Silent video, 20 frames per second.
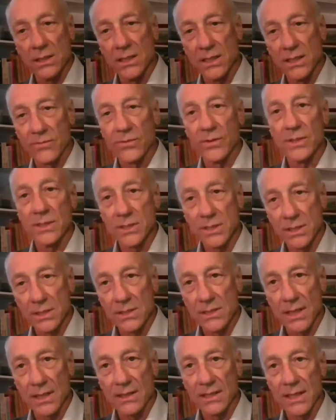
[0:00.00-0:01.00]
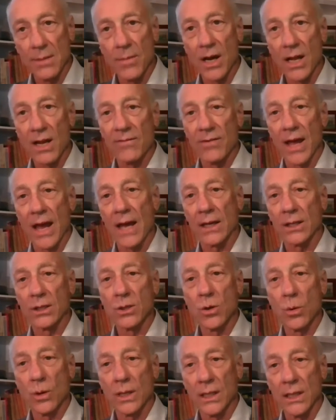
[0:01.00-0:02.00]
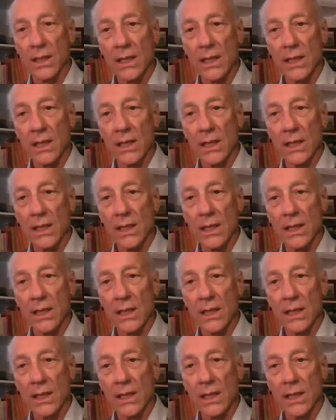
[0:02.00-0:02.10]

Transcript: differences that they might have had going